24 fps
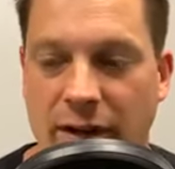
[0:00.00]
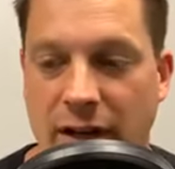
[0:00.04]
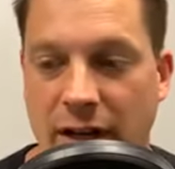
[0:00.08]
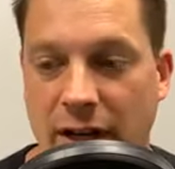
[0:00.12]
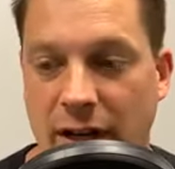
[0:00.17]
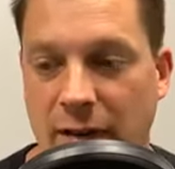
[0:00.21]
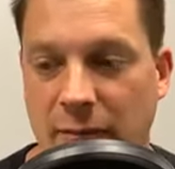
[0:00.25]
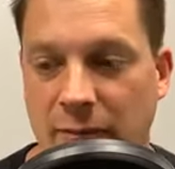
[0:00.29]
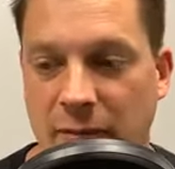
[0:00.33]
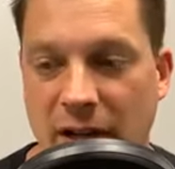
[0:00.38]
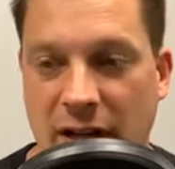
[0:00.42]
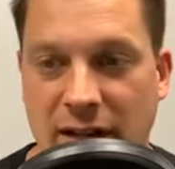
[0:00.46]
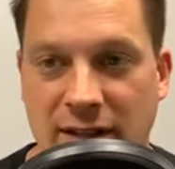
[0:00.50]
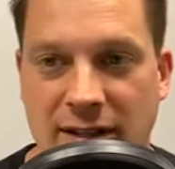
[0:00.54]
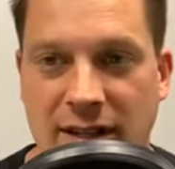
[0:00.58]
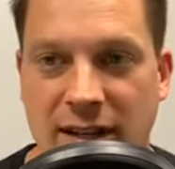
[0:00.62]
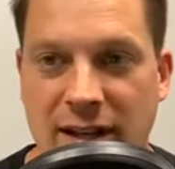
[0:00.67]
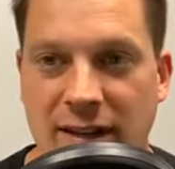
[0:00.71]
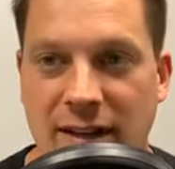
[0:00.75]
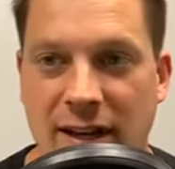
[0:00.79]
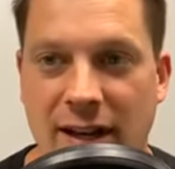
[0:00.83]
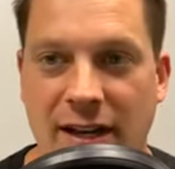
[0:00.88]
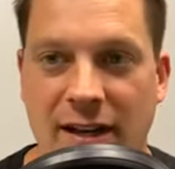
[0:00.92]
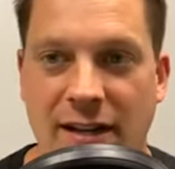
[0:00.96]
I'm not
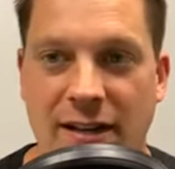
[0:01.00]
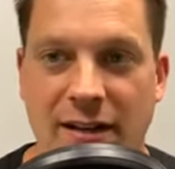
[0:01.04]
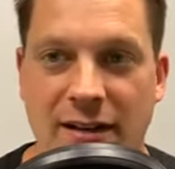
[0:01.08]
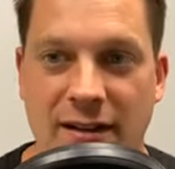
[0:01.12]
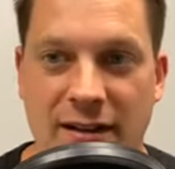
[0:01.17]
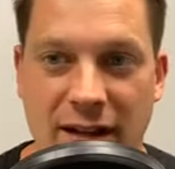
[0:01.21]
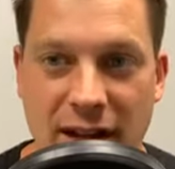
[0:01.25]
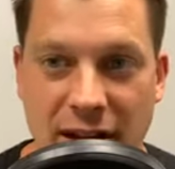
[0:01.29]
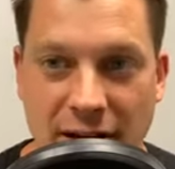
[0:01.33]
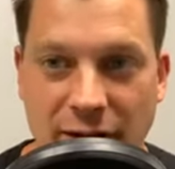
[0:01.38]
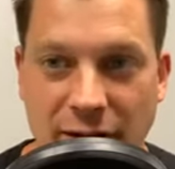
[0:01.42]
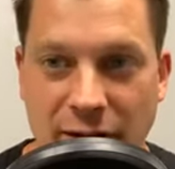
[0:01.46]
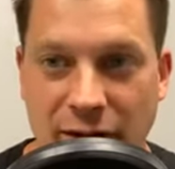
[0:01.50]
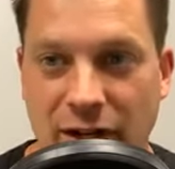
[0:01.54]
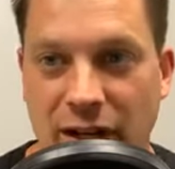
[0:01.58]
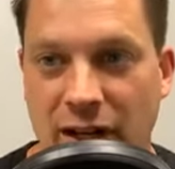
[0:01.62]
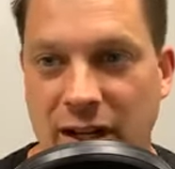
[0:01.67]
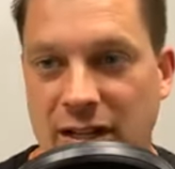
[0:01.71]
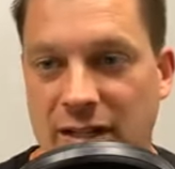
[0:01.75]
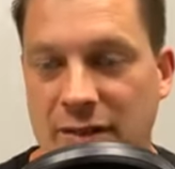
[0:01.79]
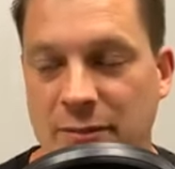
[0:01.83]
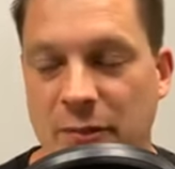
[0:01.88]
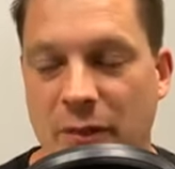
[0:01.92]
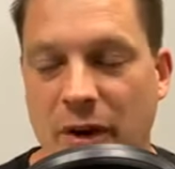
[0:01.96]
saying that it never
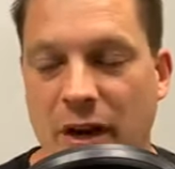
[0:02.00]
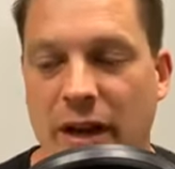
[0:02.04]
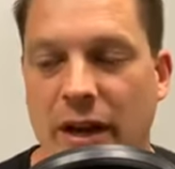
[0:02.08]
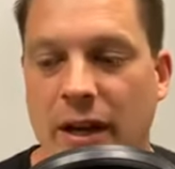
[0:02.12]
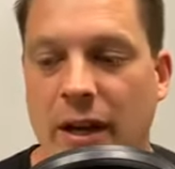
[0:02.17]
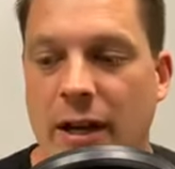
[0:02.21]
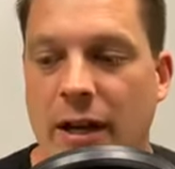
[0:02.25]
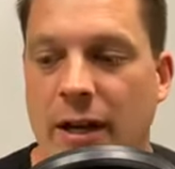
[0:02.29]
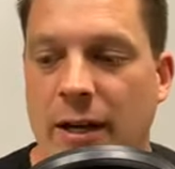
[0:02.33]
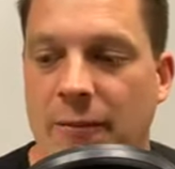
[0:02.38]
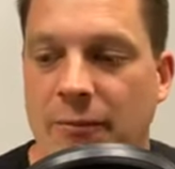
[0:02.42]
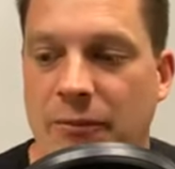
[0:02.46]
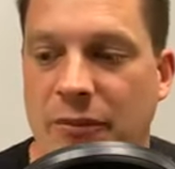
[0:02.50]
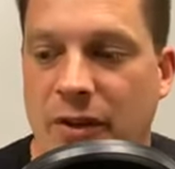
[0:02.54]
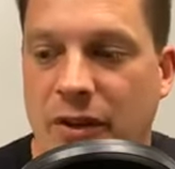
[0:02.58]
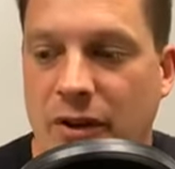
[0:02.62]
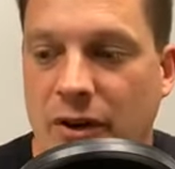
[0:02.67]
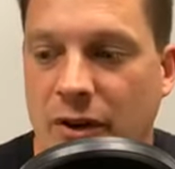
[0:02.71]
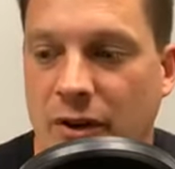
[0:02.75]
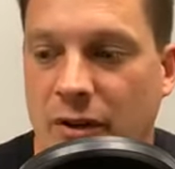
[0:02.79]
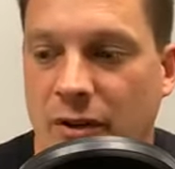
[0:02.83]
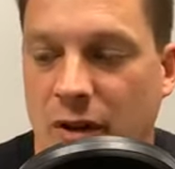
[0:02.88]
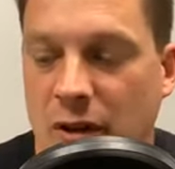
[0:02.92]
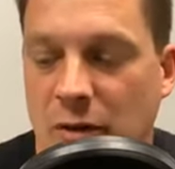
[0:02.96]
does, but
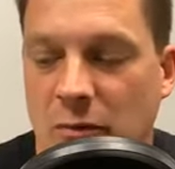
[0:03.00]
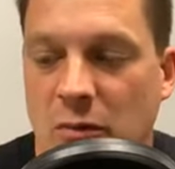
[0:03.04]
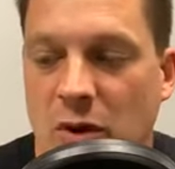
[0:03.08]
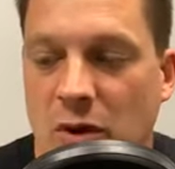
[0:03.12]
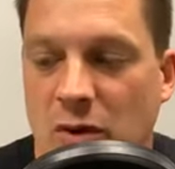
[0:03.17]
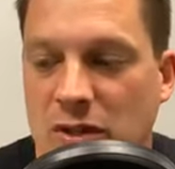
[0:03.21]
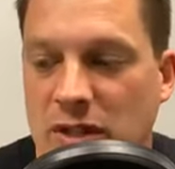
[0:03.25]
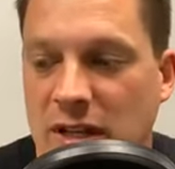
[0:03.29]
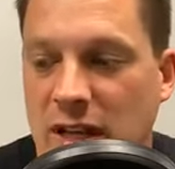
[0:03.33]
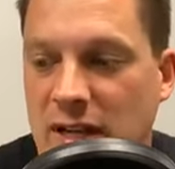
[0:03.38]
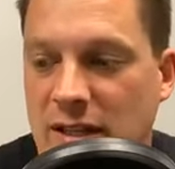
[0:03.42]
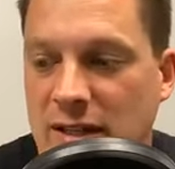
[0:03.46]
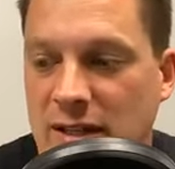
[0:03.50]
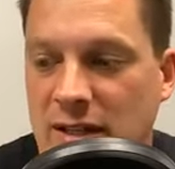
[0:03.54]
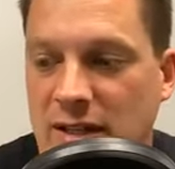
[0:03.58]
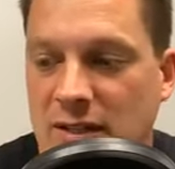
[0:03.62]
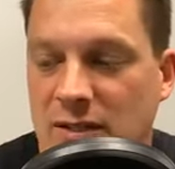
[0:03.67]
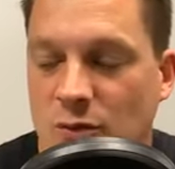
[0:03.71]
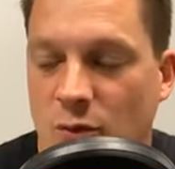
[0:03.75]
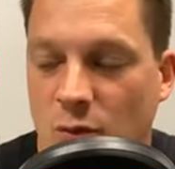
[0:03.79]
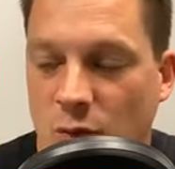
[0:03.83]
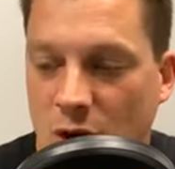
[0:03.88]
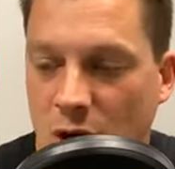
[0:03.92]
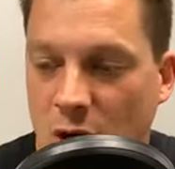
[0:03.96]
there in most cases
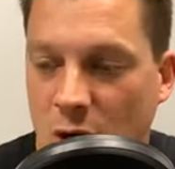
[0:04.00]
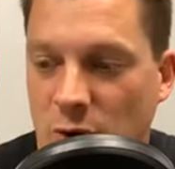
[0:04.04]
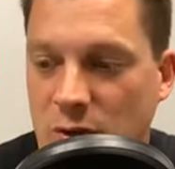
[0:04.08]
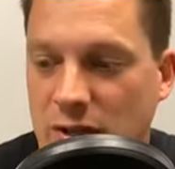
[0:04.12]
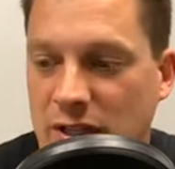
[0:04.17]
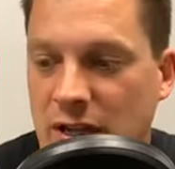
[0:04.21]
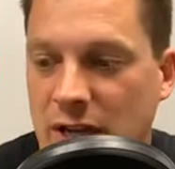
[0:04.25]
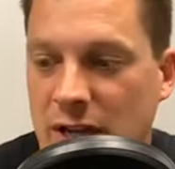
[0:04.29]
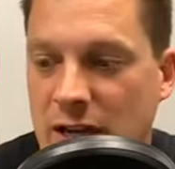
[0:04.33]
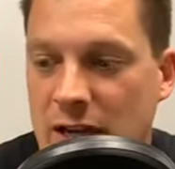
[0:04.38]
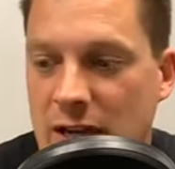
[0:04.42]
won't,